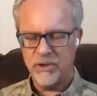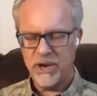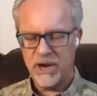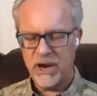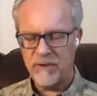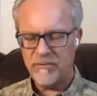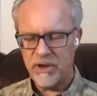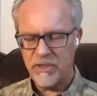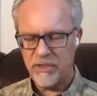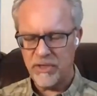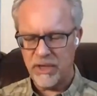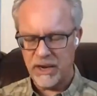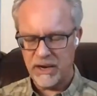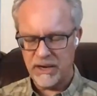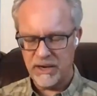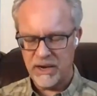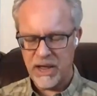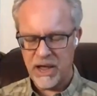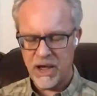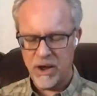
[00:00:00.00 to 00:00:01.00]
so that
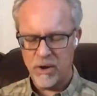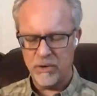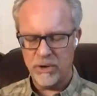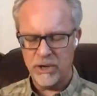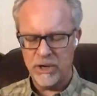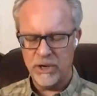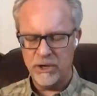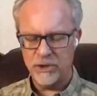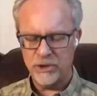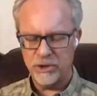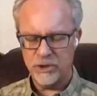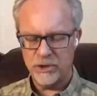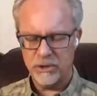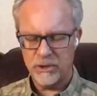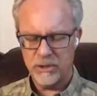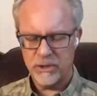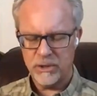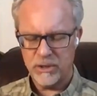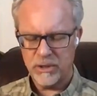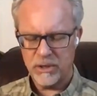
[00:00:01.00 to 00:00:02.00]
everything now
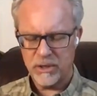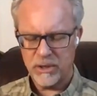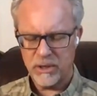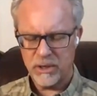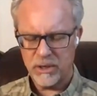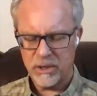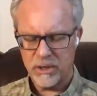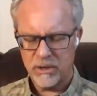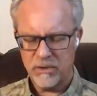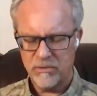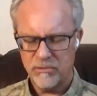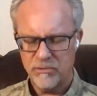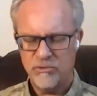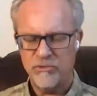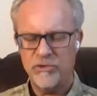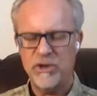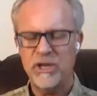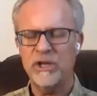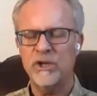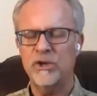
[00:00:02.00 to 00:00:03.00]
is
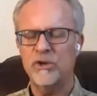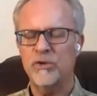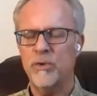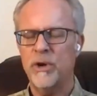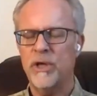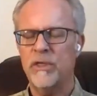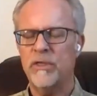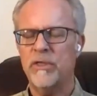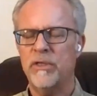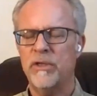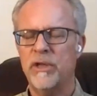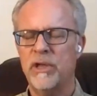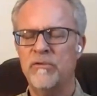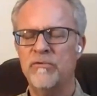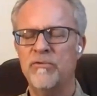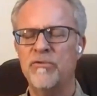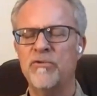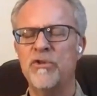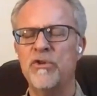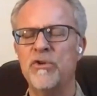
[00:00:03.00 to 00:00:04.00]
filled with,
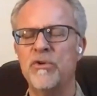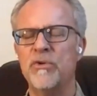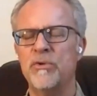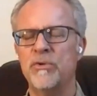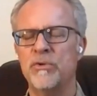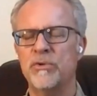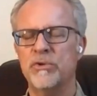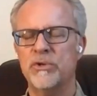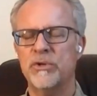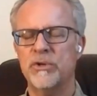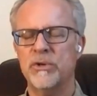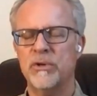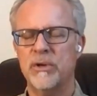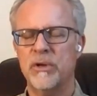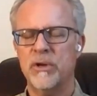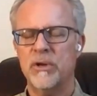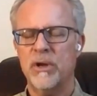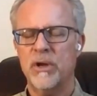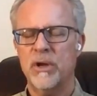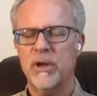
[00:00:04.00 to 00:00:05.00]
infused
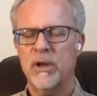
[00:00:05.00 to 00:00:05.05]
